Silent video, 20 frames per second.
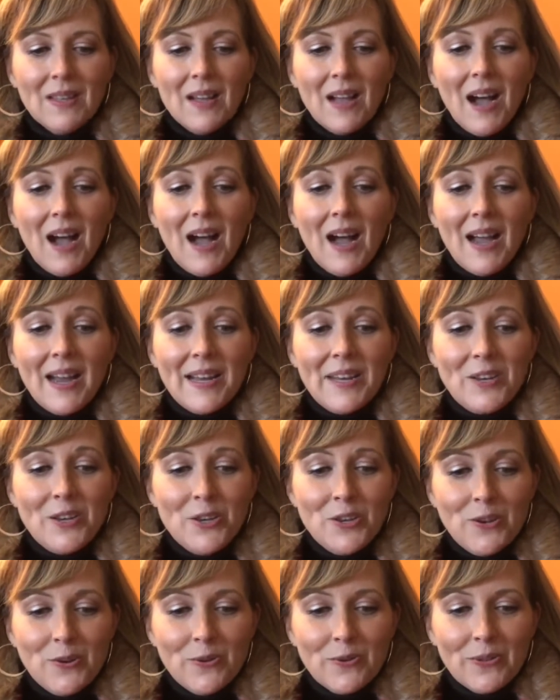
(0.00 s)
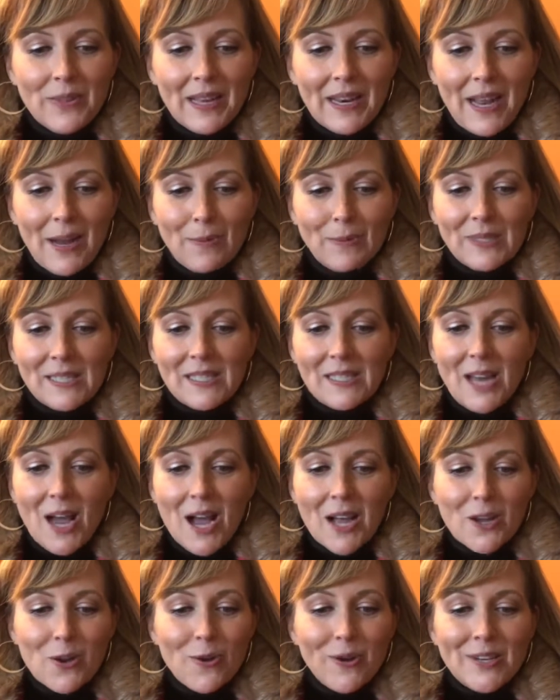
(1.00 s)
I knew that I was
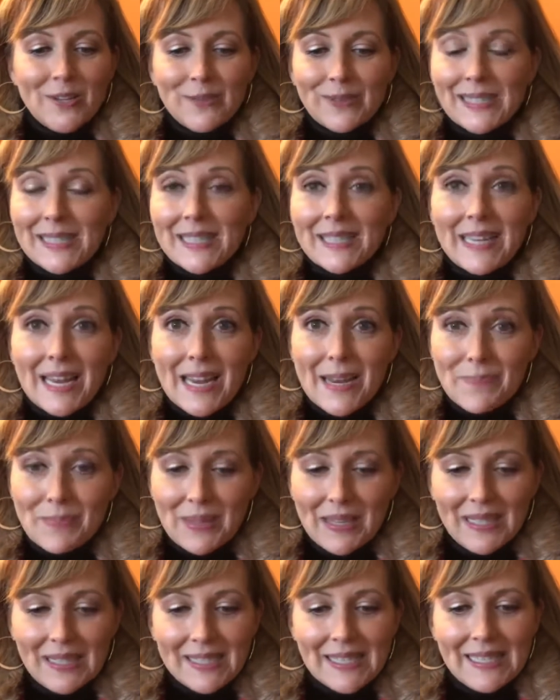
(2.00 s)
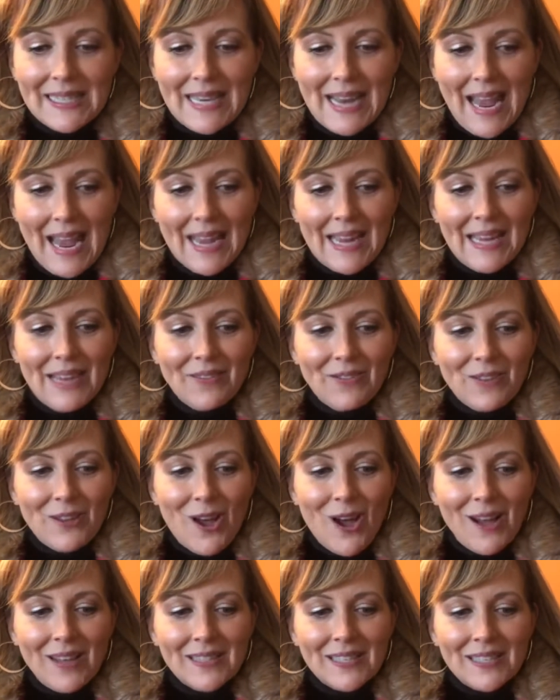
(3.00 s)
not going to escape these nagging
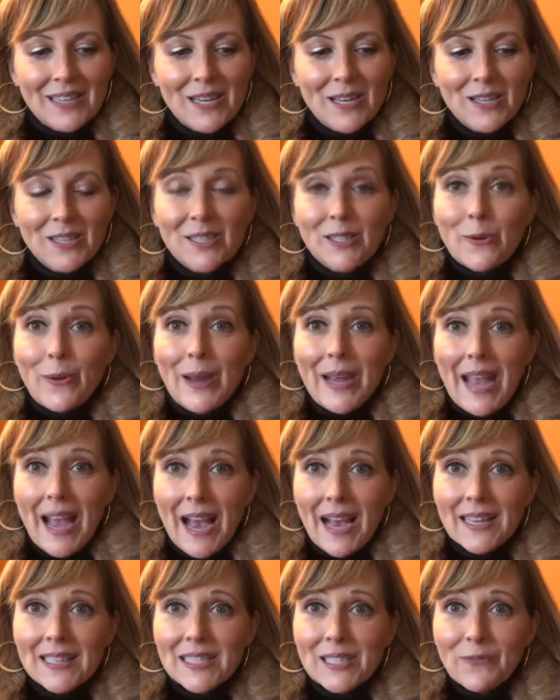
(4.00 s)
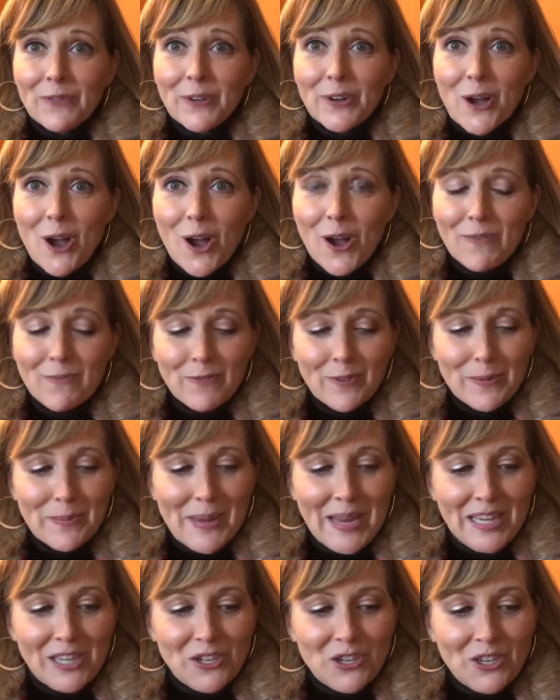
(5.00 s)
thoughts, so I asked for
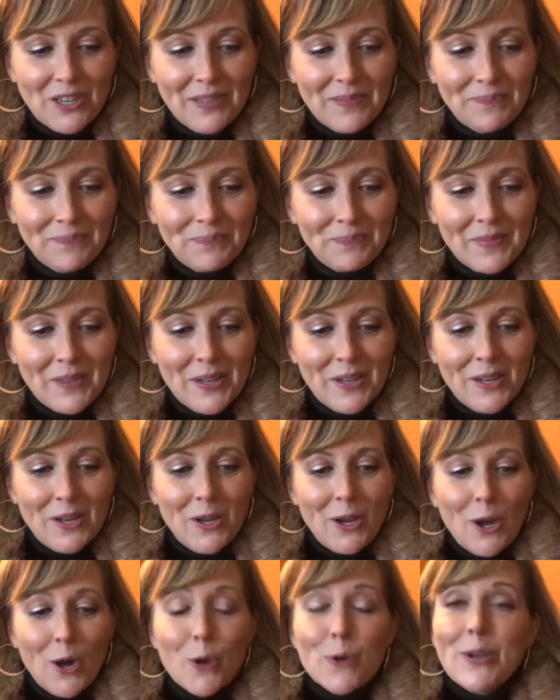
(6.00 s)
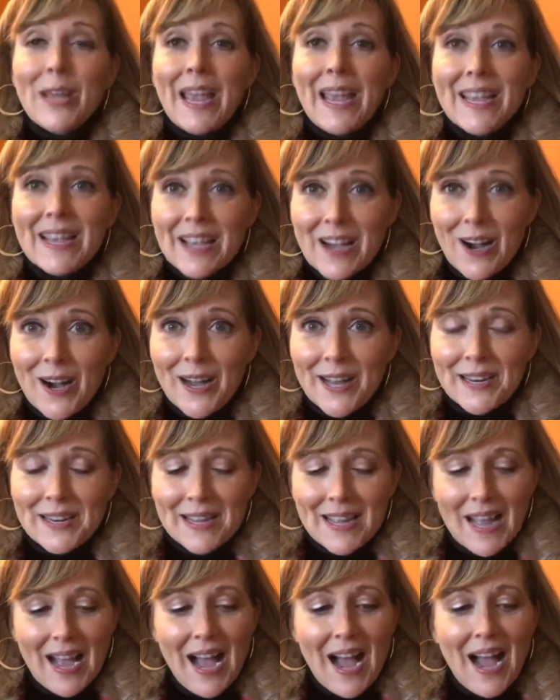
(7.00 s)
confirmation. "Okay, God,
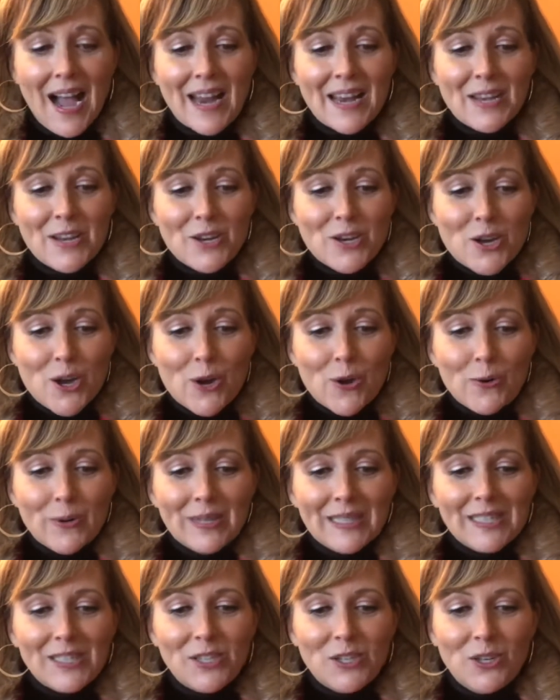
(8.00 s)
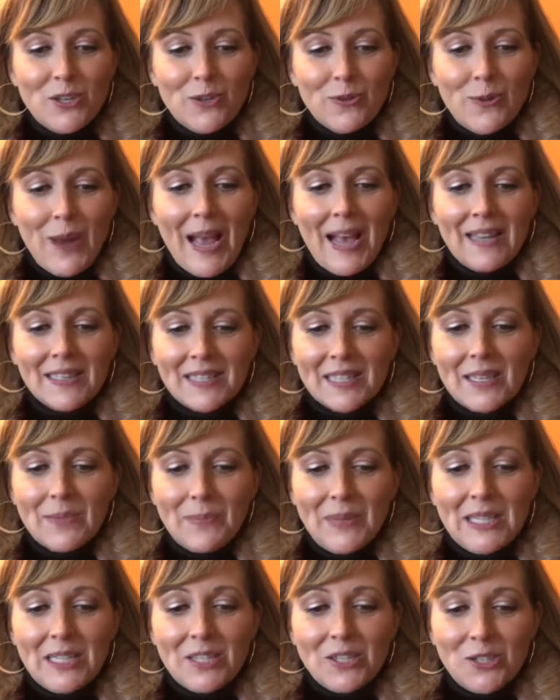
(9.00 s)
I know it's you asking
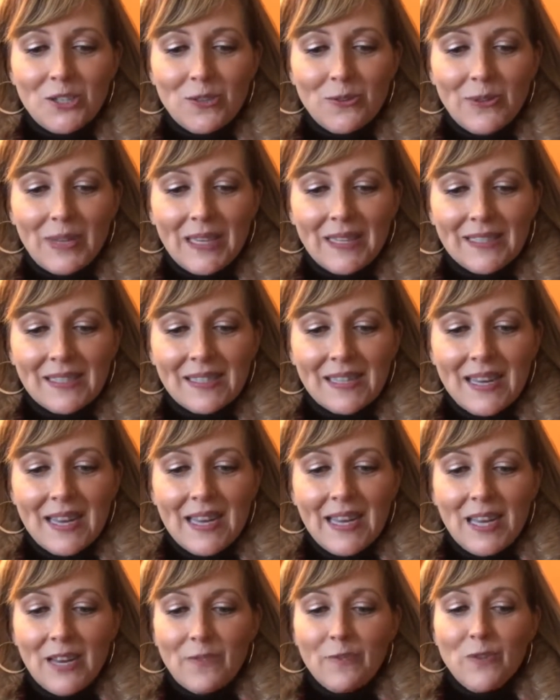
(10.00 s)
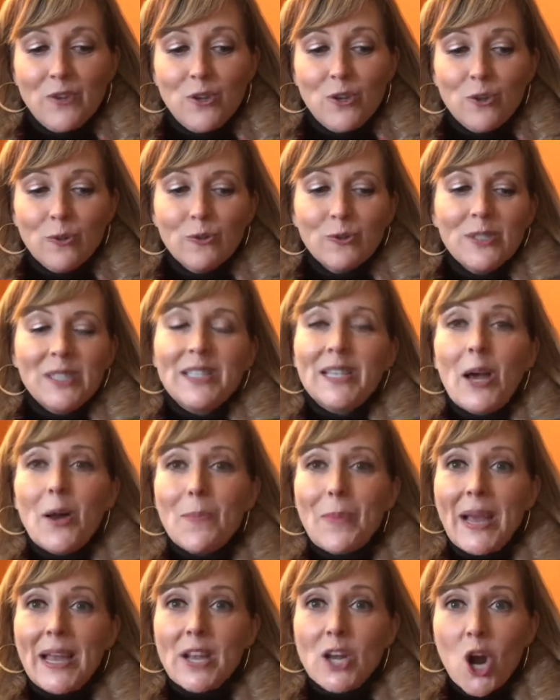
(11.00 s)
me to do this if you sell
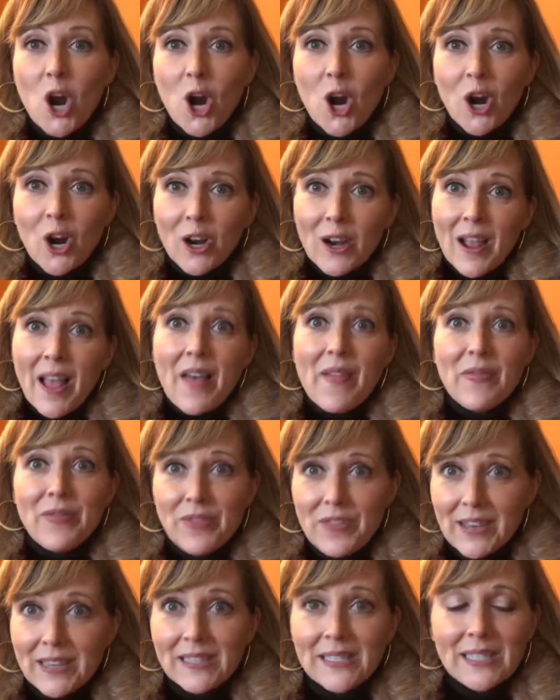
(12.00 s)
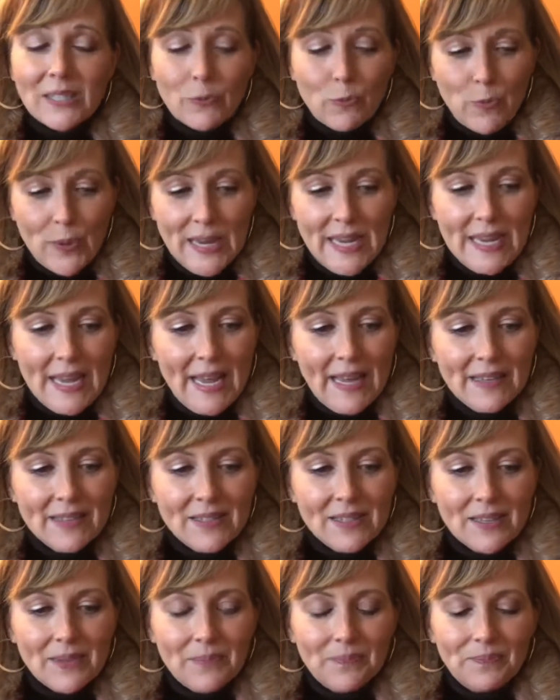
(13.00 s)
my car this
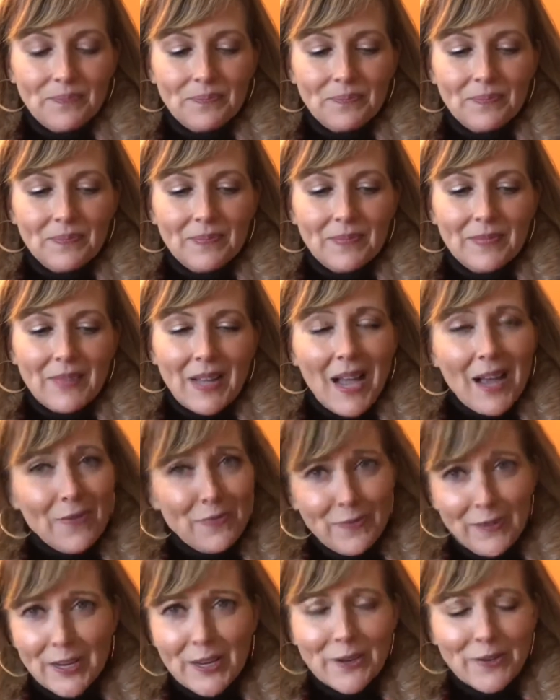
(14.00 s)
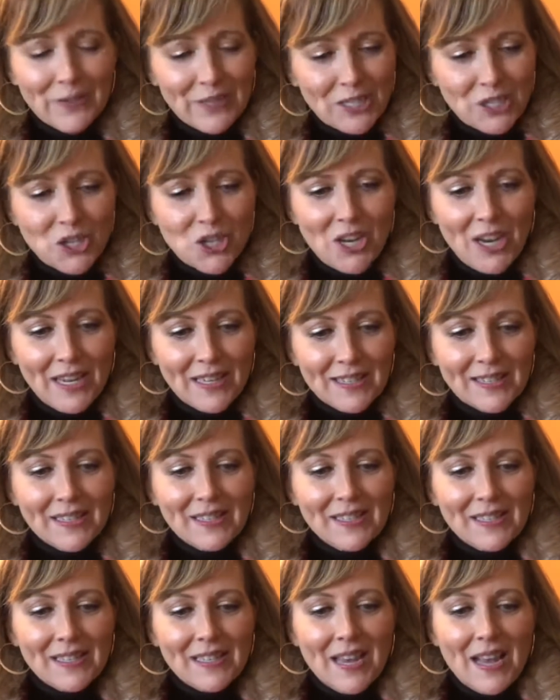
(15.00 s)
weekend. I figured the
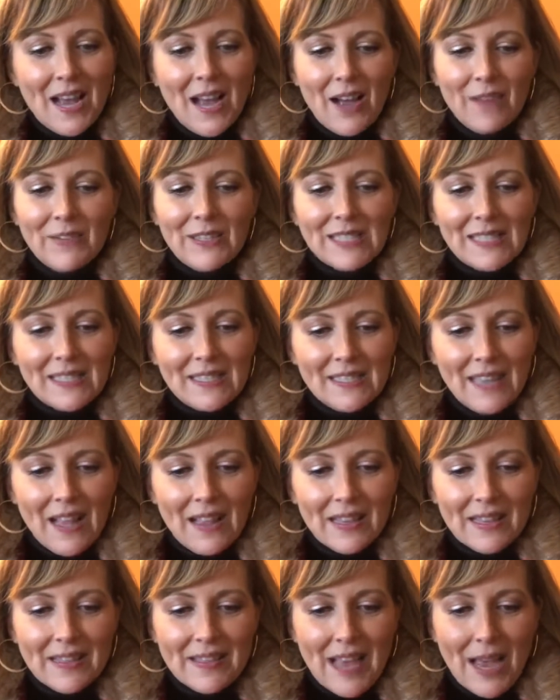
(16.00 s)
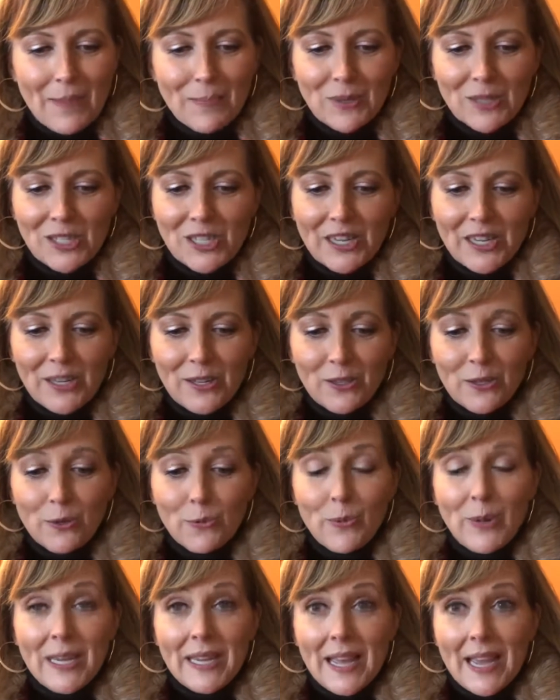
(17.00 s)
chances of it selling that particular
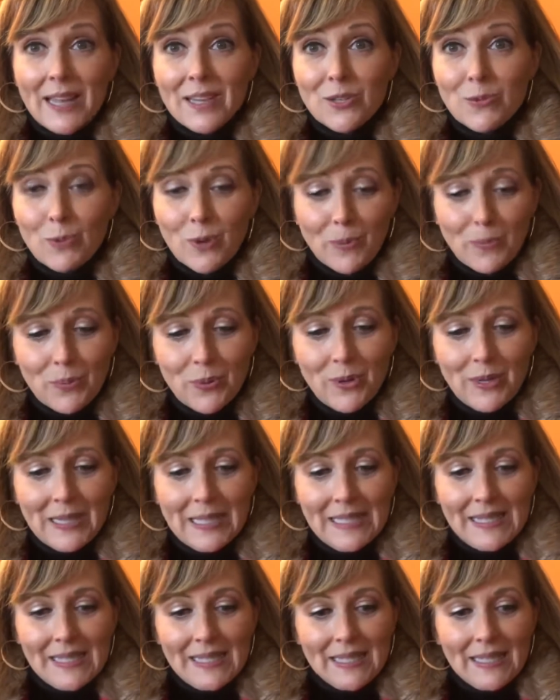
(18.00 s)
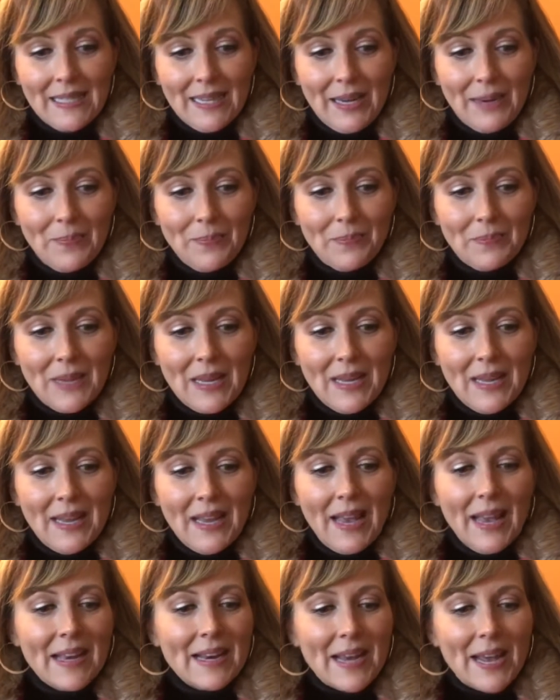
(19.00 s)
weekend were pretty slim,
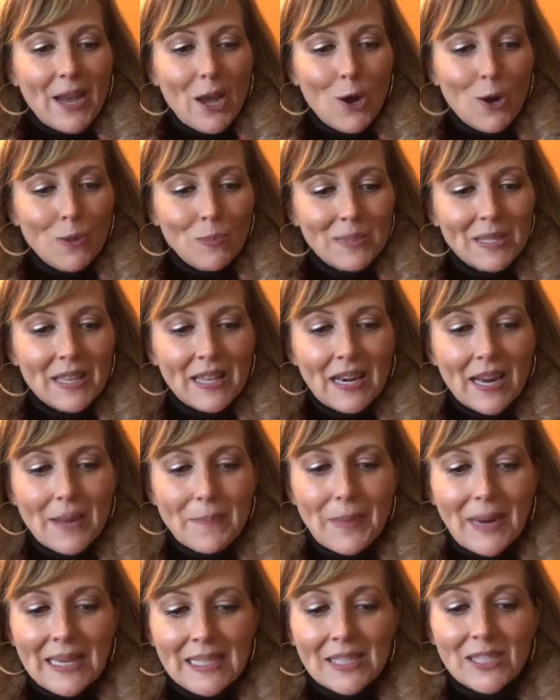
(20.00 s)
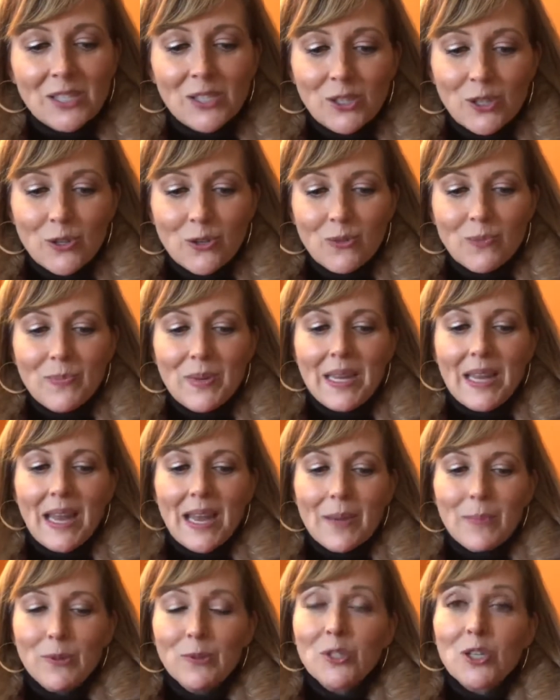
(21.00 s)
and I hoped that I might soon be
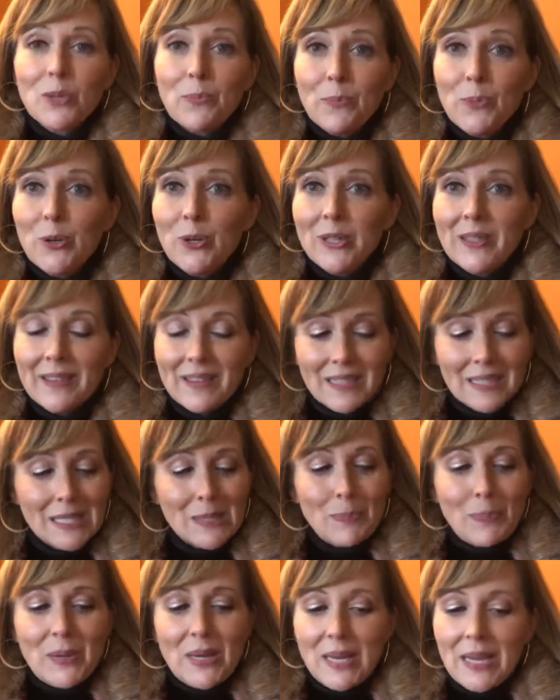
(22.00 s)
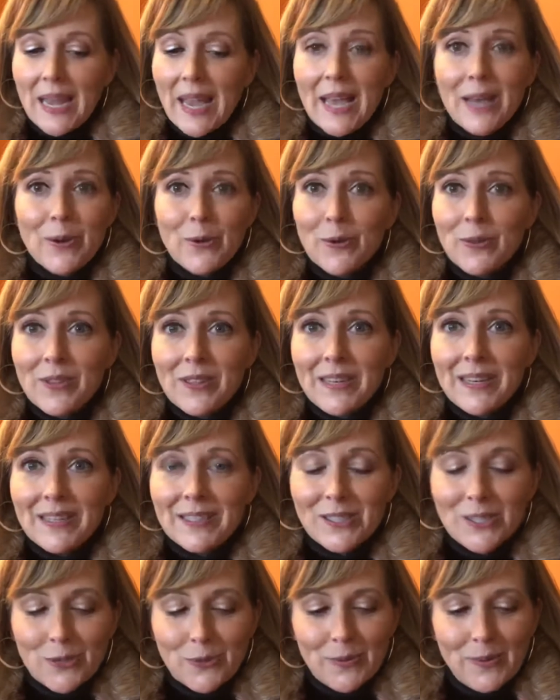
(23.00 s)
able to put this piano
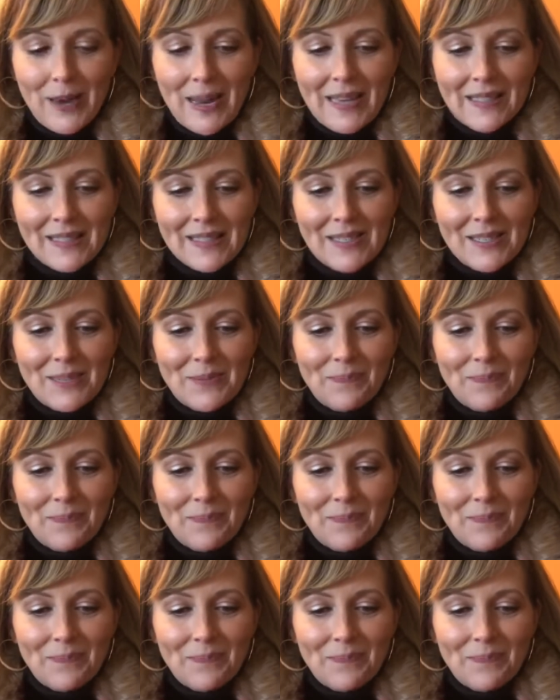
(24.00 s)
thing to rest.